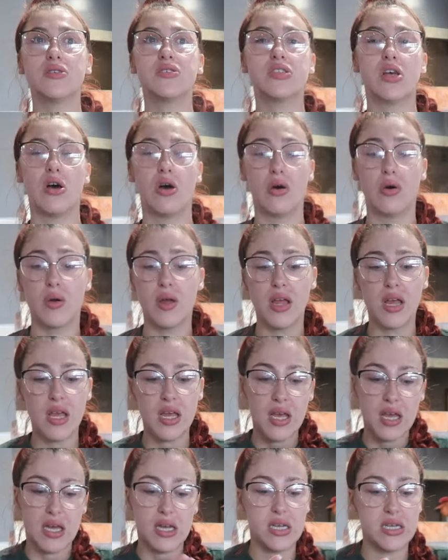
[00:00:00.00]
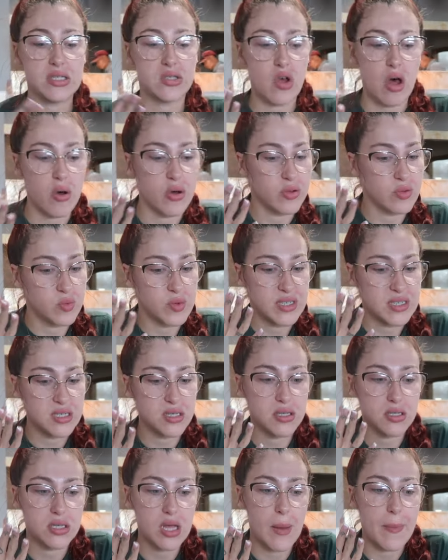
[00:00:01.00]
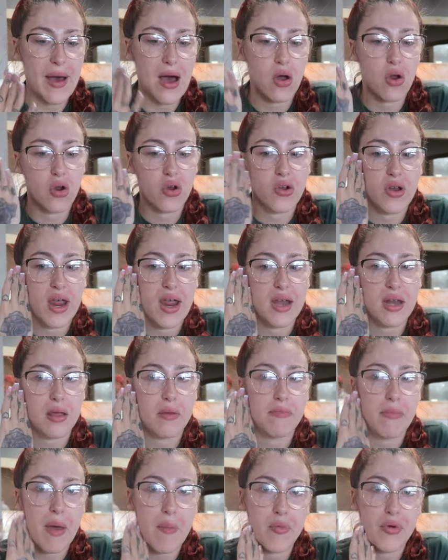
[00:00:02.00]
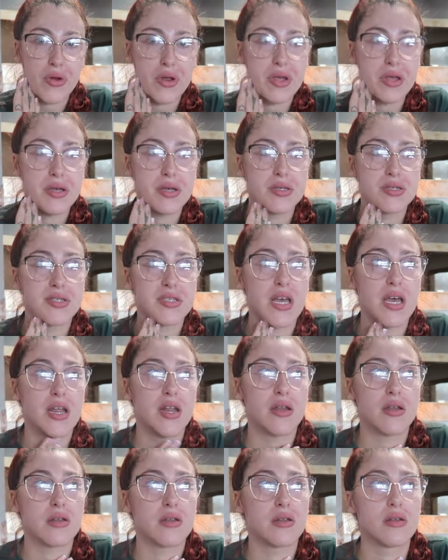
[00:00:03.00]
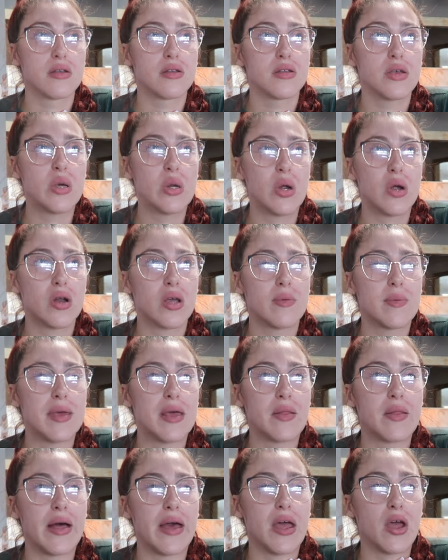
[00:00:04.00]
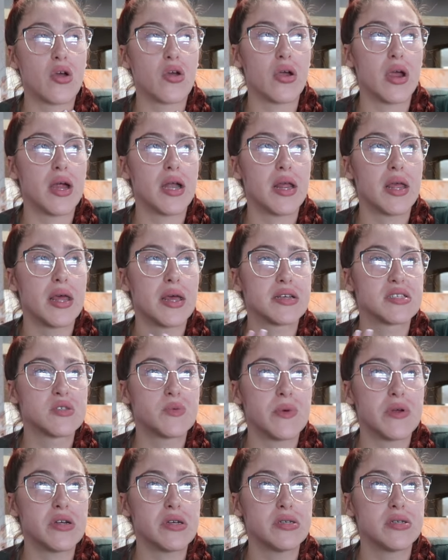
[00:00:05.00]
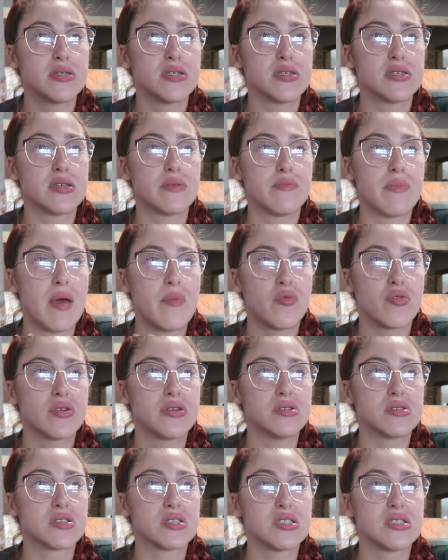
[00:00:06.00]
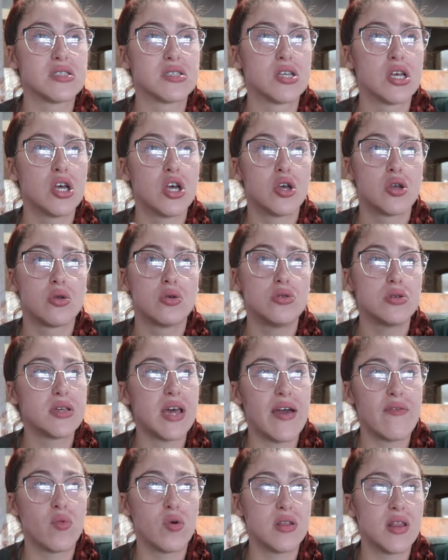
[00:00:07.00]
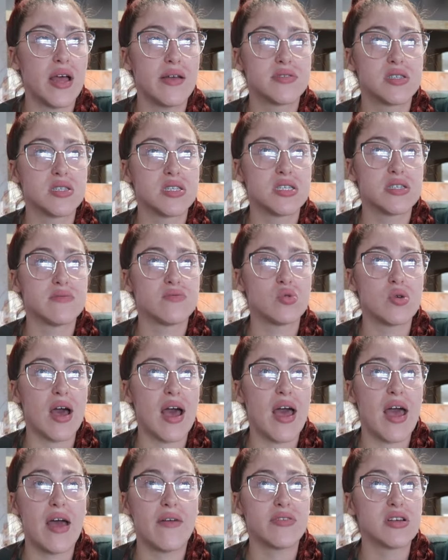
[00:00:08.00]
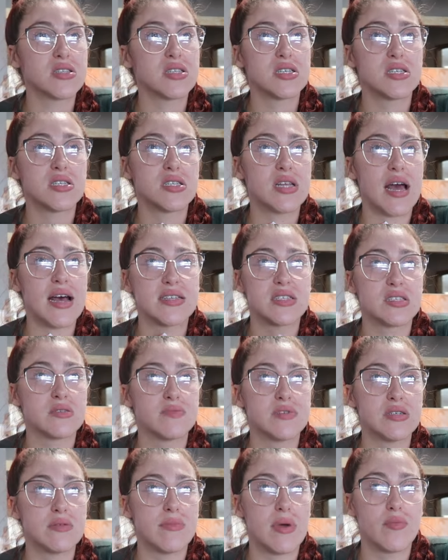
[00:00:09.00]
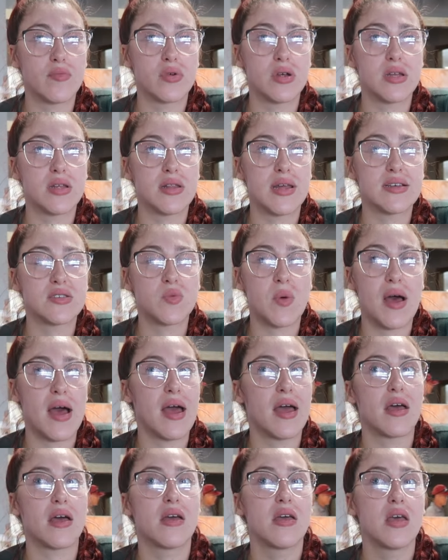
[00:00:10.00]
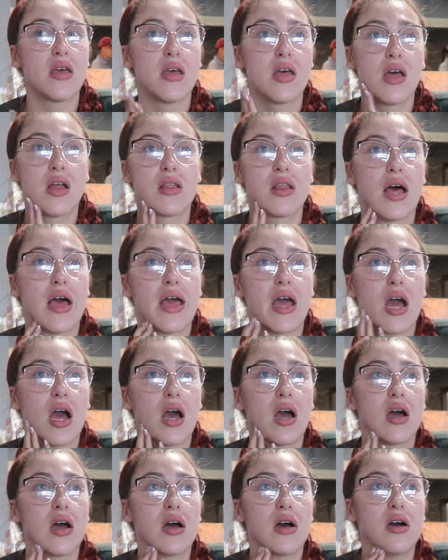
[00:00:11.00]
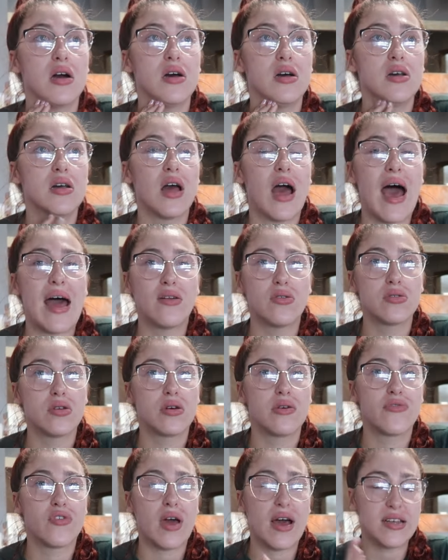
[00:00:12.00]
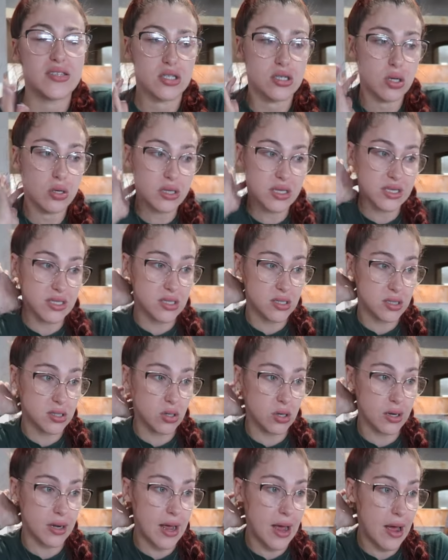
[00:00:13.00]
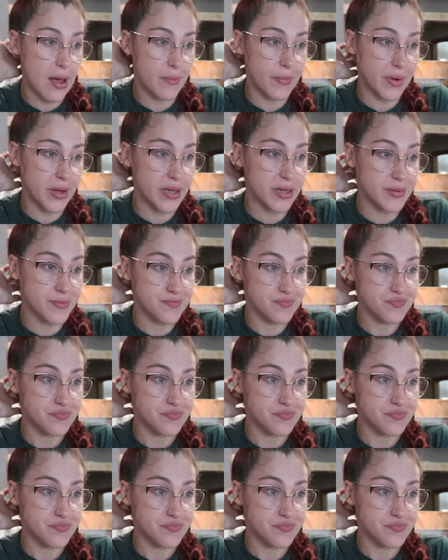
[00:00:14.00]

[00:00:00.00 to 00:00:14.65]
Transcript: So it's always about creating memories and you know what I mean? Like creating experiences and memories because you only have one life to live. You have, everything has to be a memory. That's why, like, I don't know if you guys know this or not, but